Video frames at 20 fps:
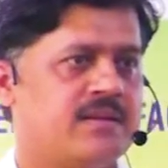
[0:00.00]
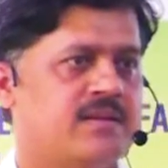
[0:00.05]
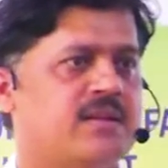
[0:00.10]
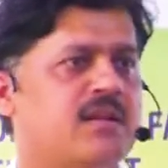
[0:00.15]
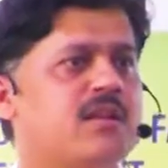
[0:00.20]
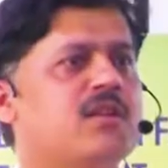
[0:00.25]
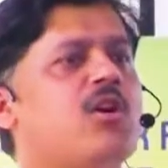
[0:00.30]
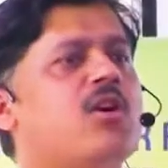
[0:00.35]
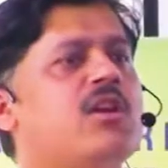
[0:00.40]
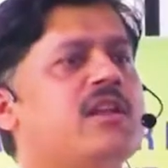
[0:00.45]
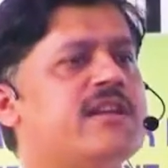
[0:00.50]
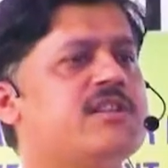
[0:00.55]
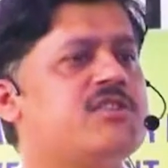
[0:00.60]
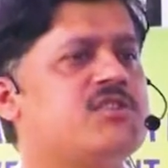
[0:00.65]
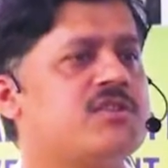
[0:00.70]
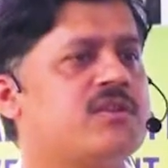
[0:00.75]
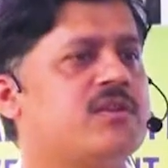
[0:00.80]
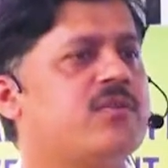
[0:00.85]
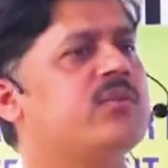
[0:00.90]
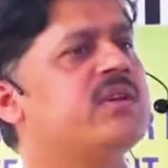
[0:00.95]
the
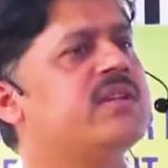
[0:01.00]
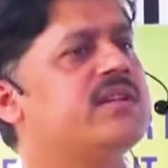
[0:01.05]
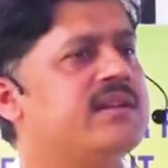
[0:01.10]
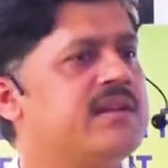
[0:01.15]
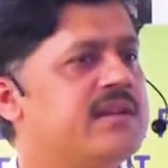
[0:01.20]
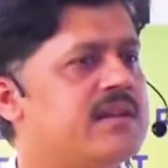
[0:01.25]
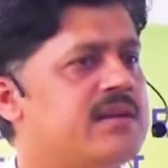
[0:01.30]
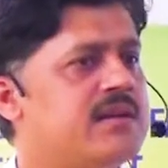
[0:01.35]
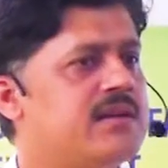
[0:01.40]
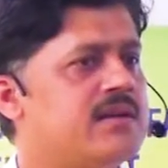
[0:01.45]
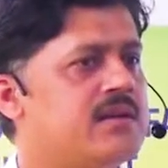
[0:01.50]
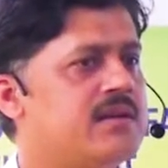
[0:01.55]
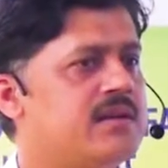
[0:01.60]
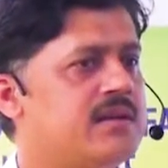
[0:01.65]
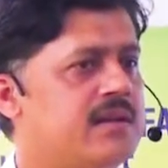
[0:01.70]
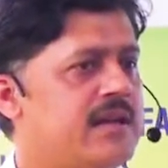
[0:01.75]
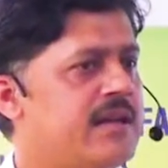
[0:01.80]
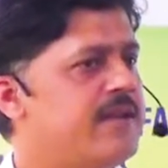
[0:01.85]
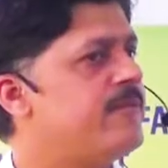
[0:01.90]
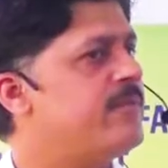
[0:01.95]
knowledge with real
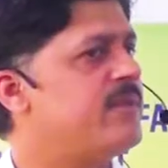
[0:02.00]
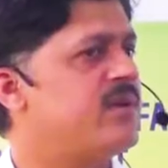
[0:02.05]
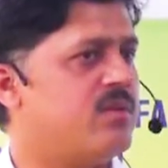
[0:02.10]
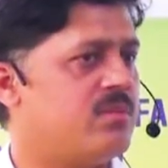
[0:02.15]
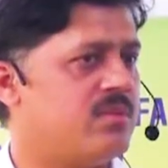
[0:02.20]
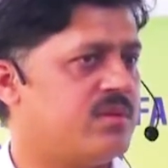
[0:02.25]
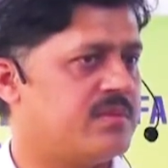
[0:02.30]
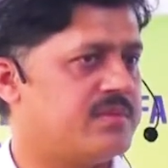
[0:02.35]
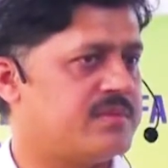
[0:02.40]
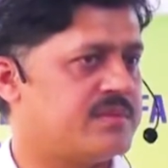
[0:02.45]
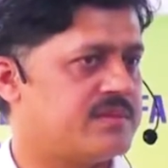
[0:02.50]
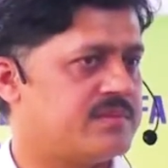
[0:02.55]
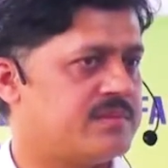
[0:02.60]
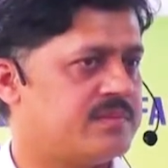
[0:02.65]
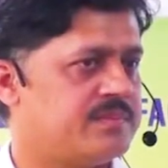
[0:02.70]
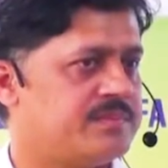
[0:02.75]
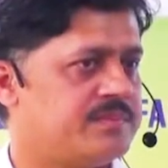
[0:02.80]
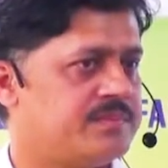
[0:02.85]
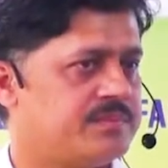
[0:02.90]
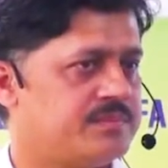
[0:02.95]
life problems.
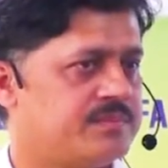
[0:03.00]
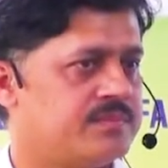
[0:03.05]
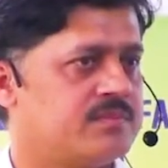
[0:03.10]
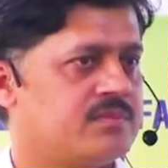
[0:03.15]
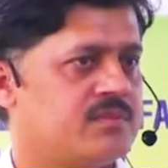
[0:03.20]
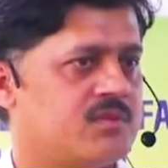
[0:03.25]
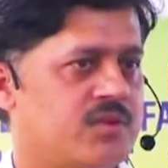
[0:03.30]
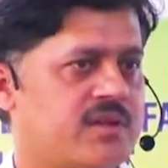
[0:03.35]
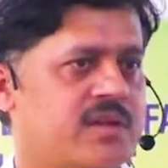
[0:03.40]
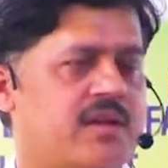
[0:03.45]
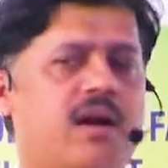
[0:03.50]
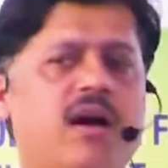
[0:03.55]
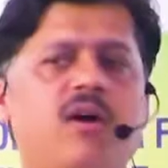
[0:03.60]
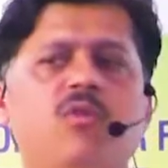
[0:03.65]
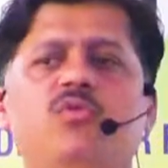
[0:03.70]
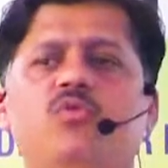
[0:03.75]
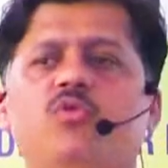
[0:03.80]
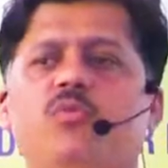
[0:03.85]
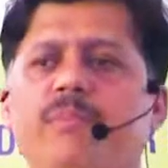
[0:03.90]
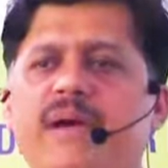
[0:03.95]
Okay.
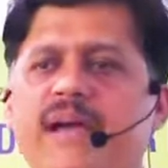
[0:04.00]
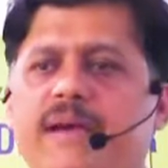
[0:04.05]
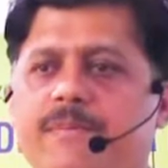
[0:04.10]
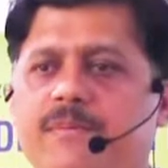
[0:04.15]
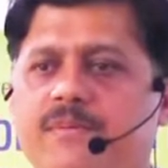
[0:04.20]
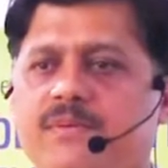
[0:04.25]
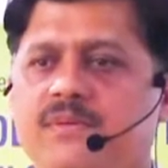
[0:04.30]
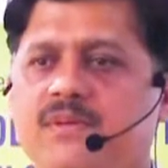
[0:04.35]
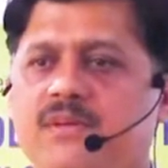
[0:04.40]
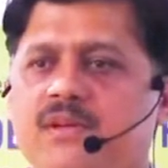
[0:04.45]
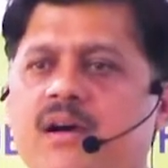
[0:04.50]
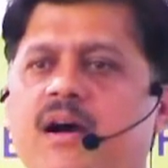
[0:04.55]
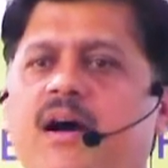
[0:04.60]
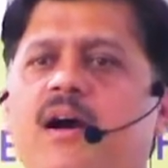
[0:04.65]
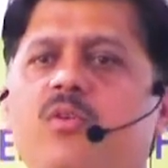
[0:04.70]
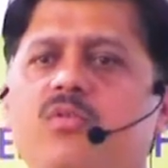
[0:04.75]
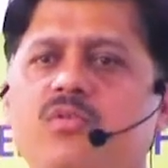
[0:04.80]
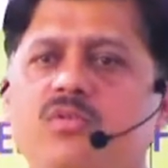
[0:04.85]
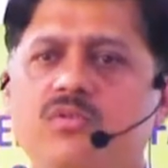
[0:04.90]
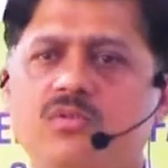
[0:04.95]
How to map,
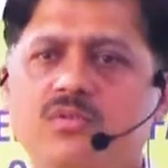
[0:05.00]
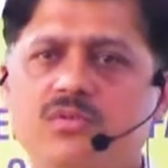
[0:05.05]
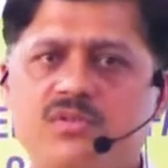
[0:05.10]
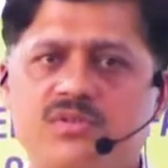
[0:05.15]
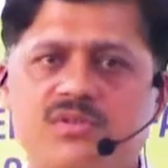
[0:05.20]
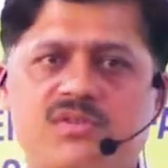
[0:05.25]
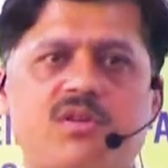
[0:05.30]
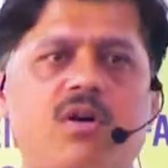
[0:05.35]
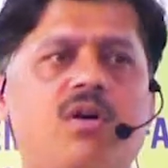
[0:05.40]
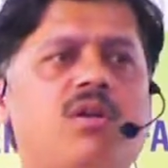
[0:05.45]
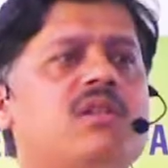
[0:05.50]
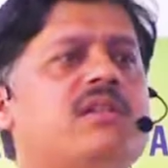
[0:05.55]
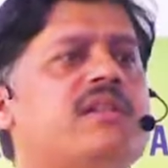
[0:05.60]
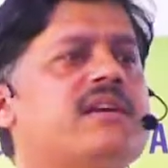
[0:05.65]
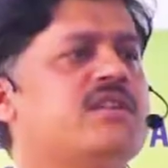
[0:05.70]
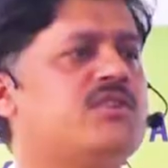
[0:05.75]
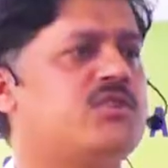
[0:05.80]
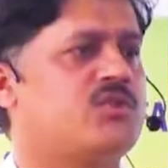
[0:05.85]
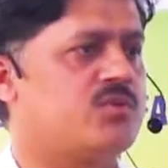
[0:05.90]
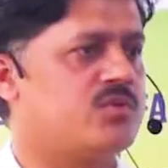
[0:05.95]
how to solve
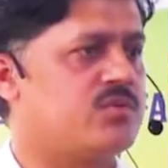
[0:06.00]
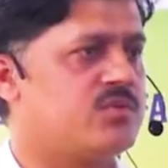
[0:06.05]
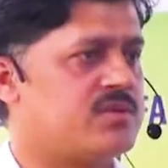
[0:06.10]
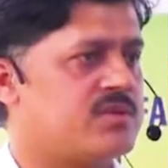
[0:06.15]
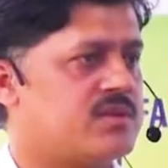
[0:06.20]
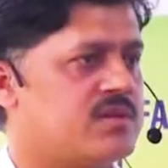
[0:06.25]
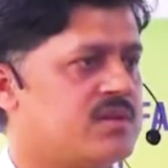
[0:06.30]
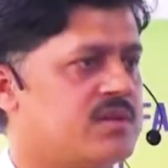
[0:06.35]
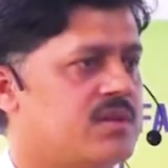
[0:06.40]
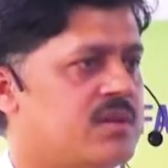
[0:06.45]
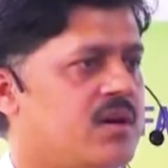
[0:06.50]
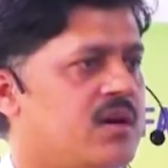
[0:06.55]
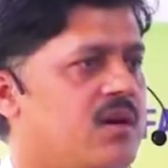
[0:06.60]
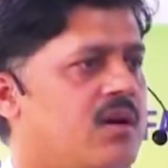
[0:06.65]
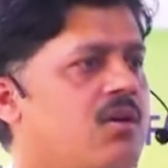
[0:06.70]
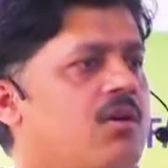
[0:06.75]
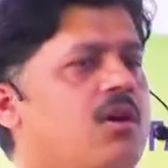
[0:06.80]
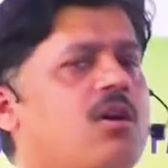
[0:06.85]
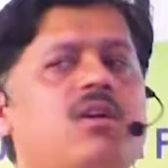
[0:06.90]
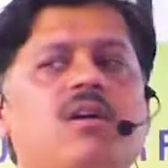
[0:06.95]
the issues,
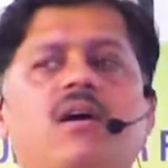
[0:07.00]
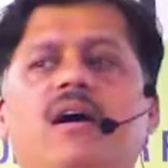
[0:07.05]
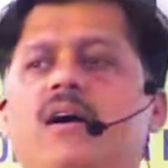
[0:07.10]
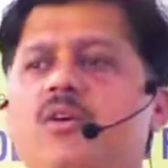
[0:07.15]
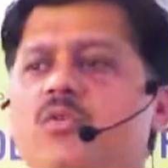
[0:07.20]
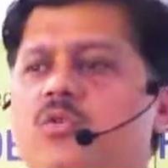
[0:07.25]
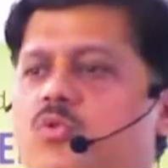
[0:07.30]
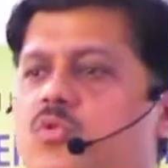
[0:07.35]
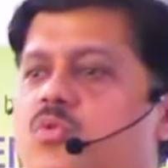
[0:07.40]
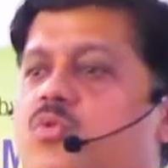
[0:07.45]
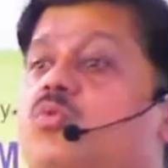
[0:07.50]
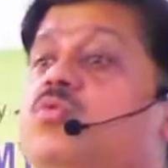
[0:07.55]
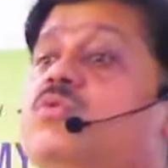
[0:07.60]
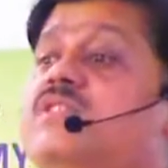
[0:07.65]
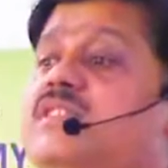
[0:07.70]
or how to do